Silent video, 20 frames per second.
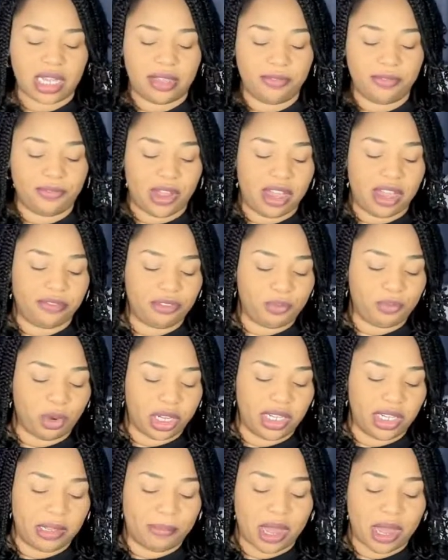I've
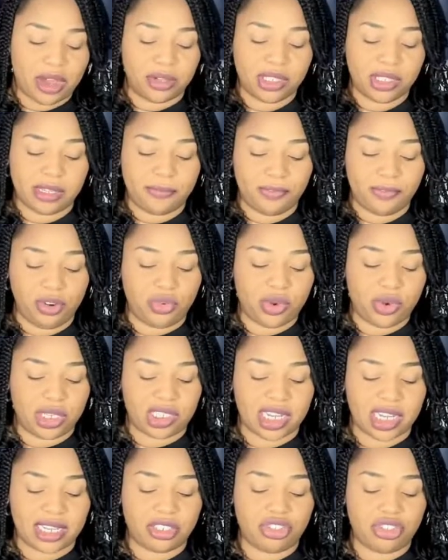spoken about the frequent
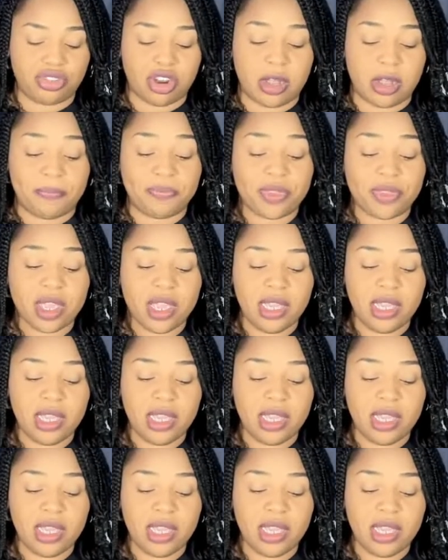tantrum,